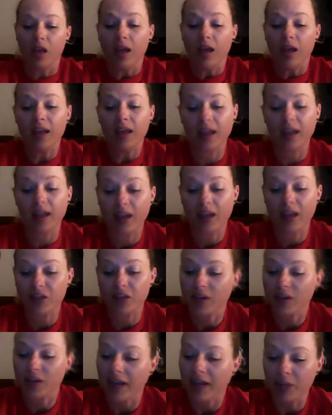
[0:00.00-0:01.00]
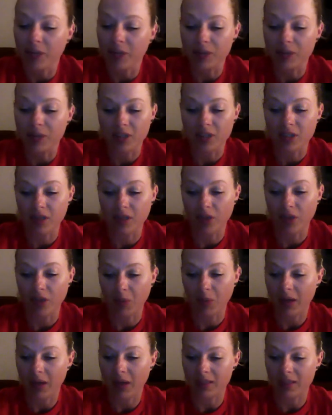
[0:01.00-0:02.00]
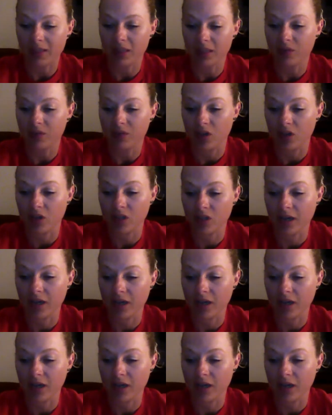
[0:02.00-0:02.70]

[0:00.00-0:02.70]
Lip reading: It accounts for 90% of all positive charged